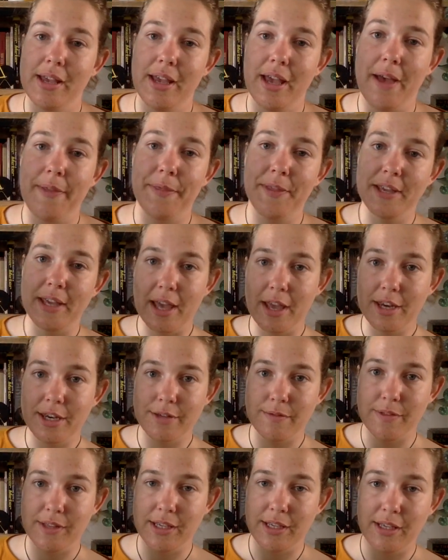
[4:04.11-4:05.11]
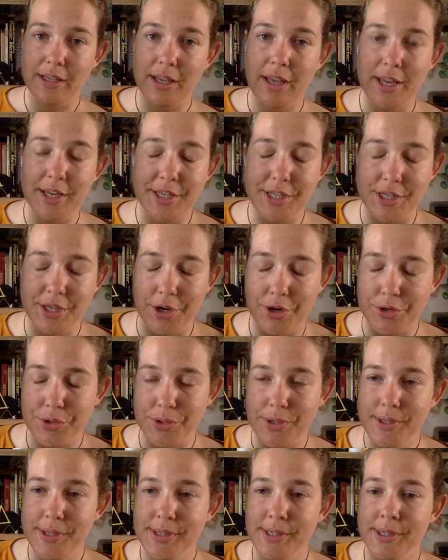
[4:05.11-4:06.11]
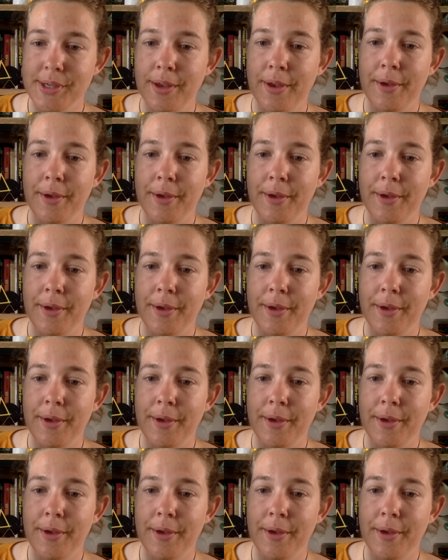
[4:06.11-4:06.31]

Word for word: at the end of the eighteen hundreds.